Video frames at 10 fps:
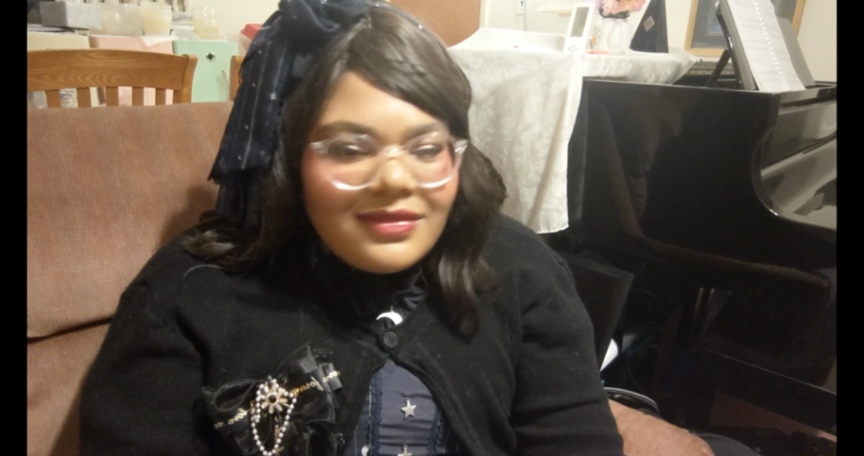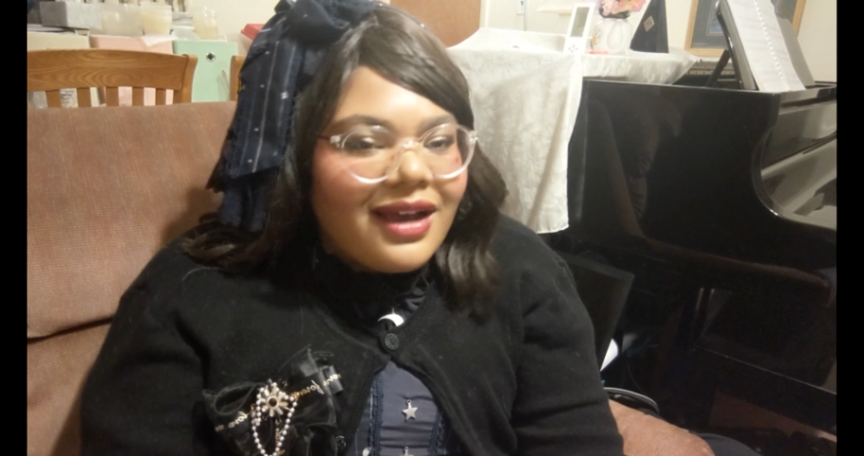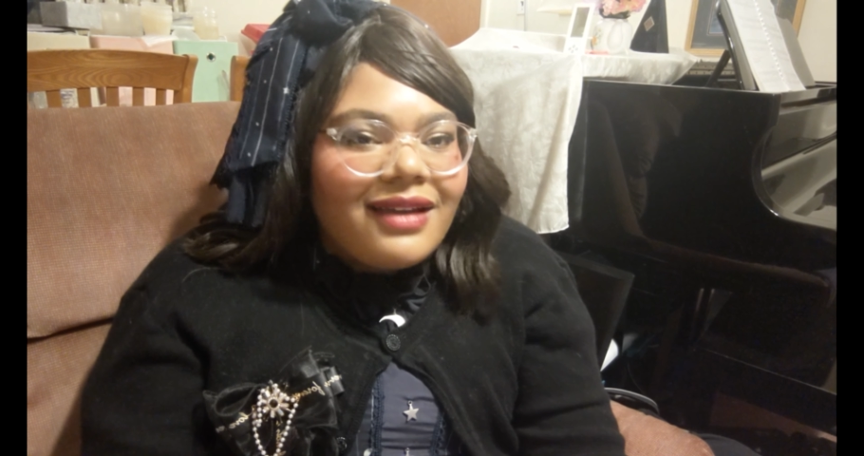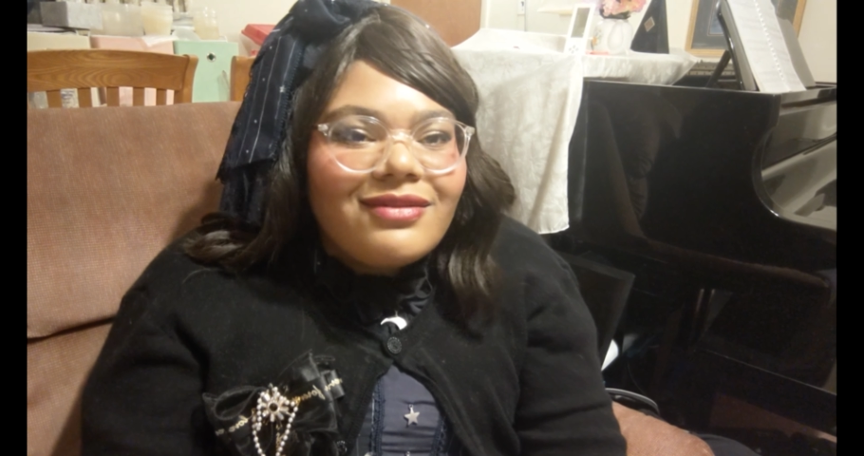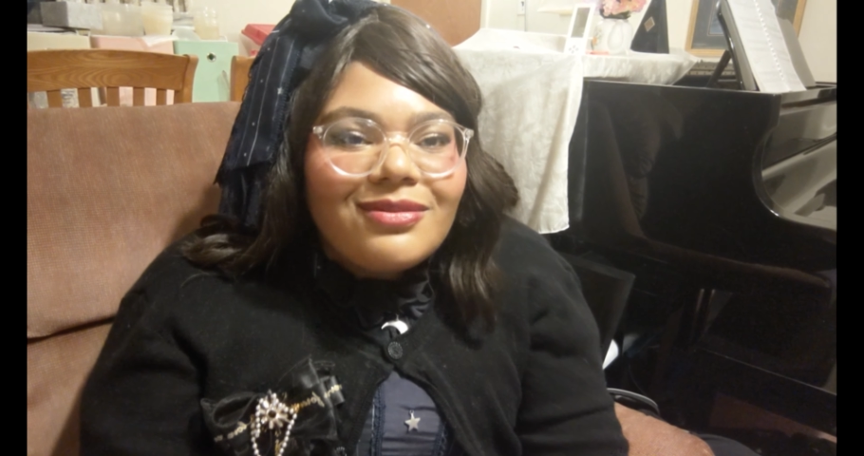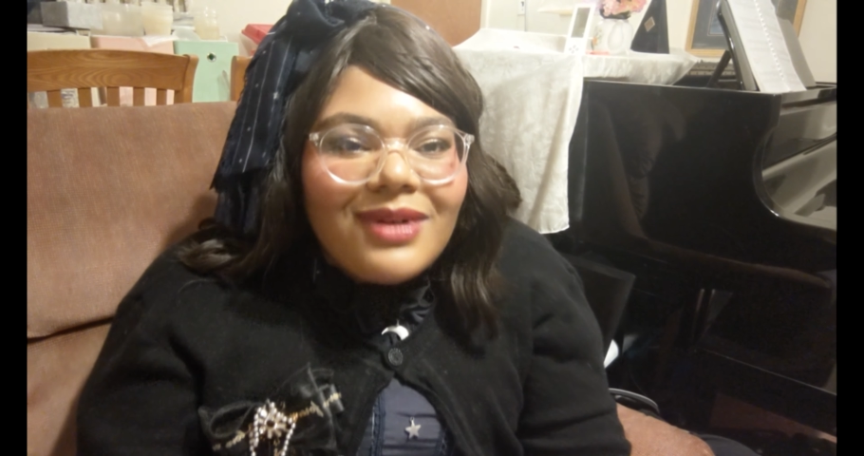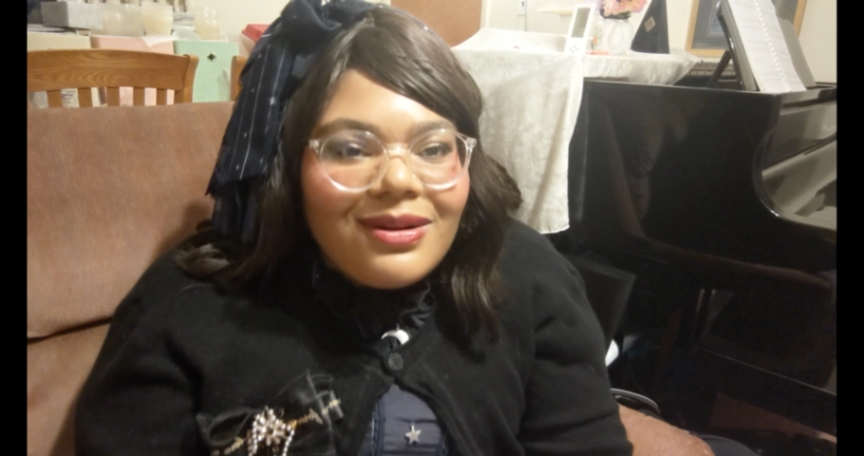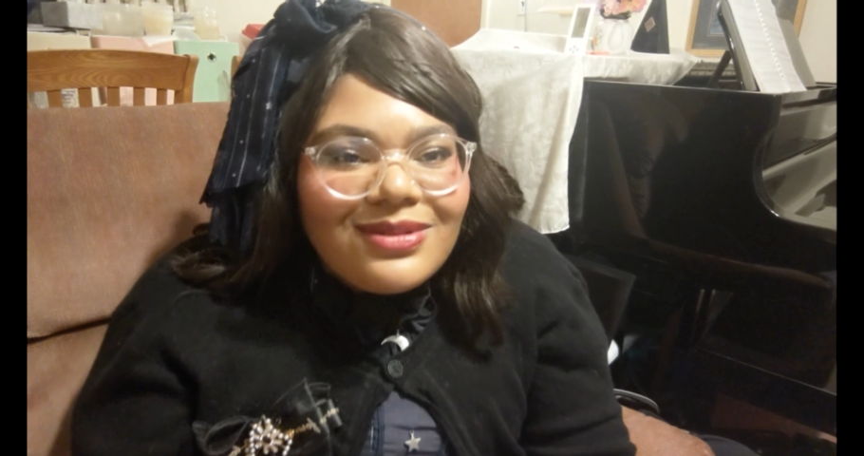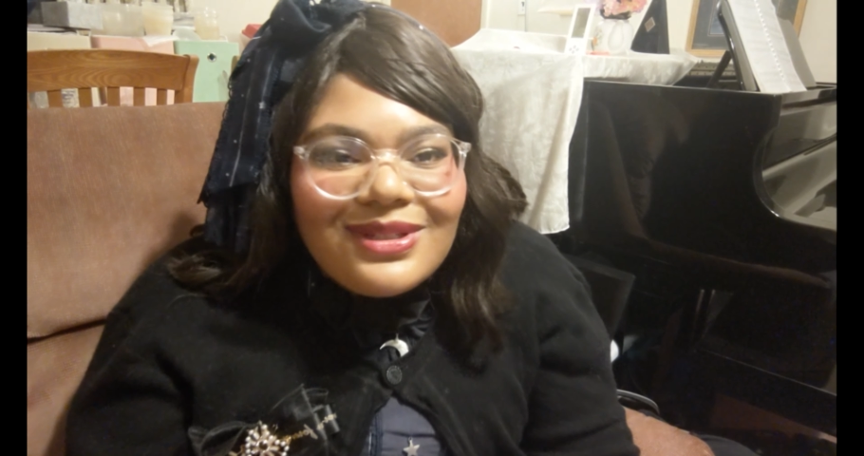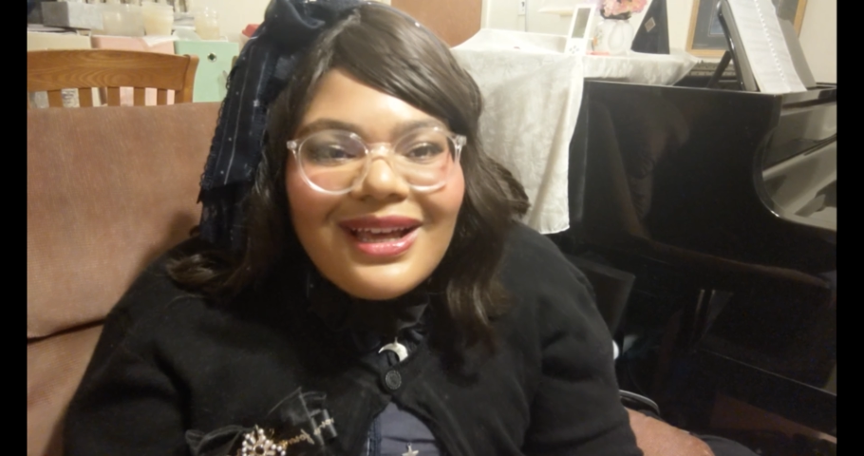I have no
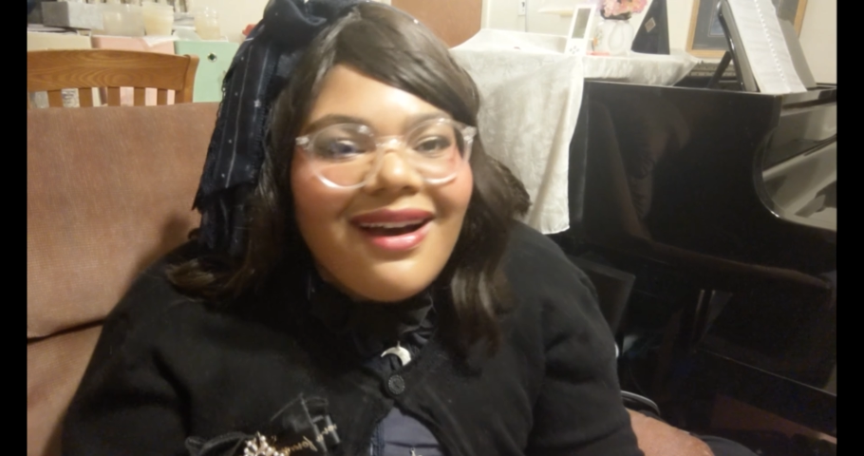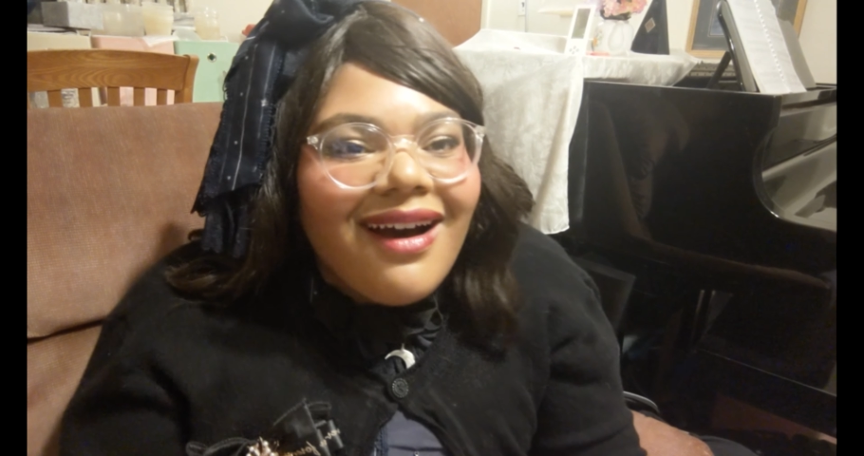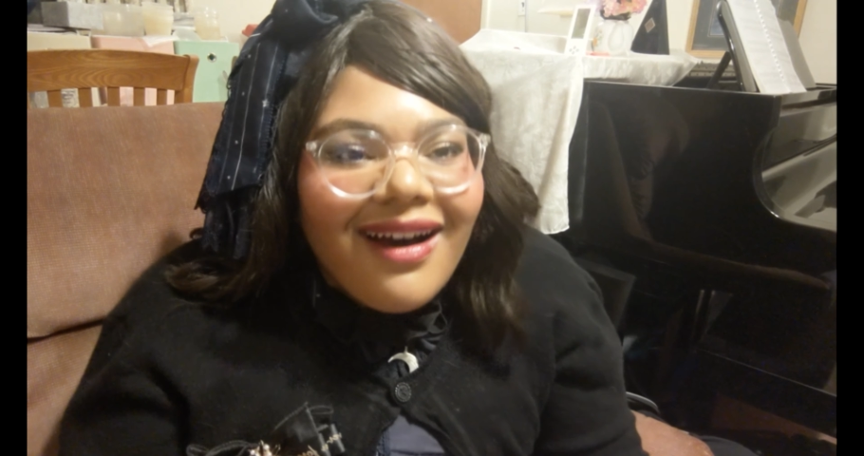problems with that,